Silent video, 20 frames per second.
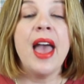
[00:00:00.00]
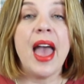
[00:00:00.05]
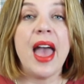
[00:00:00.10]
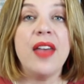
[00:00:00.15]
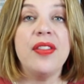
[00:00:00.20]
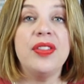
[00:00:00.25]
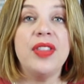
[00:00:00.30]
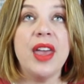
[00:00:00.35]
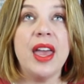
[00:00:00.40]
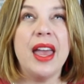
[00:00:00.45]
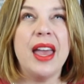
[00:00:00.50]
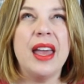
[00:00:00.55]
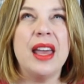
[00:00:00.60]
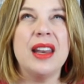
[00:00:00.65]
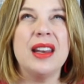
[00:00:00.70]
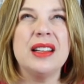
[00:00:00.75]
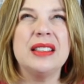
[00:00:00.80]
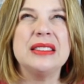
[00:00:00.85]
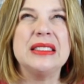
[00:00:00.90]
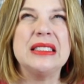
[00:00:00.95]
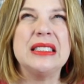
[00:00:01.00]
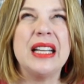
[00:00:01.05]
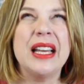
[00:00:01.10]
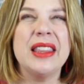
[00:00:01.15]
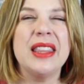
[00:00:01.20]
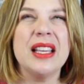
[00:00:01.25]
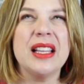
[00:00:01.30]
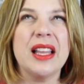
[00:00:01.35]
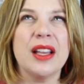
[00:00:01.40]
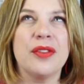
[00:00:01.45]
and then, oh,
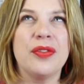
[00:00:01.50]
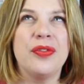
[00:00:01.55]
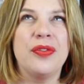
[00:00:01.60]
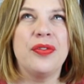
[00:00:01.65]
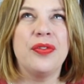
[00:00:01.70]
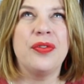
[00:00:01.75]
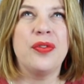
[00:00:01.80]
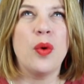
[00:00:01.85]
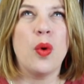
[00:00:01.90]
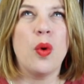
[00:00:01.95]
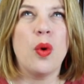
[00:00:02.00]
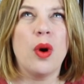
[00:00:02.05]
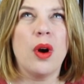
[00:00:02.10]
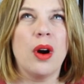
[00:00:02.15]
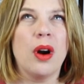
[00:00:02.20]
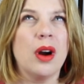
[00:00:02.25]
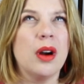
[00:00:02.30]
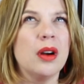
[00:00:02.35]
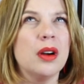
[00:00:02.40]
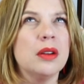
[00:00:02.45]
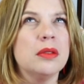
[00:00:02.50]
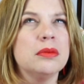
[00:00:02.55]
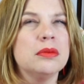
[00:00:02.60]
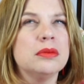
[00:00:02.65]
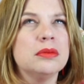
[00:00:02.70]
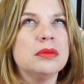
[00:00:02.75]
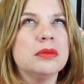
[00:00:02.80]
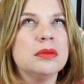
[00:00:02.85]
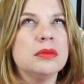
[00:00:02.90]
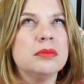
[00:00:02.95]
I think like four,
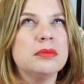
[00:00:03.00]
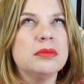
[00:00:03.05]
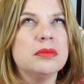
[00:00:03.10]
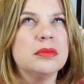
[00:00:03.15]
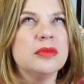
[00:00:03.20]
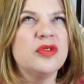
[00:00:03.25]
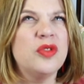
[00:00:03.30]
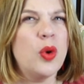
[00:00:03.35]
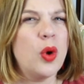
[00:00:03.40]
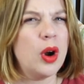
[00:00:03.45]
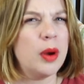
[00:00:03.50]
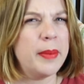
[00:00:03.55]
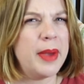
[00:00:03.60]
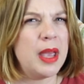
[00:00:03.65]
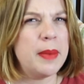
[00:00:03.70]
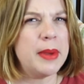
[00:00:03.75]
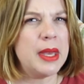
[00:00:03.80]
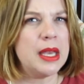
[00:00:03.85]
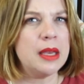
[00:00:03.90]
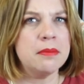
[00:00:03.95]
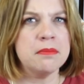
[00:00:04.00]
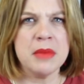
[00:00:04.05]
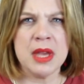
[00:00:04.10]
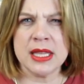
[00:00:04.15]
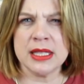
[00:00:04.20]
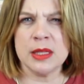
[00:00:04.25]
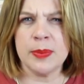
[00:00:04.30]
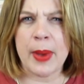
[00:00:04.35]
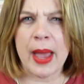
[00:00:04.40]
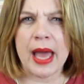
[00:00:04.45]
four maybe,
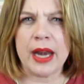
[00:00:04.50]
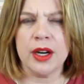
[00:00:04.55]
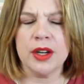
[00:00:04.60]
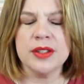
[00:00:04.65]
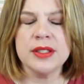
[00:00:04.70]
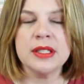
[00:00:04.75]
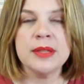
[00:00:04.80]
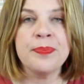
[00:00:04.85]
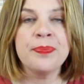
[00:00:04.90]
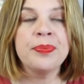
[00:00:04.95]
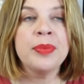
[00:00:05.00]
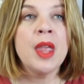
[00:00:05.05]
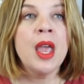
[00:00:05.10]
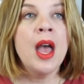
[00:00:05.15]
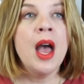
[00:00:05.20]
men's patterns.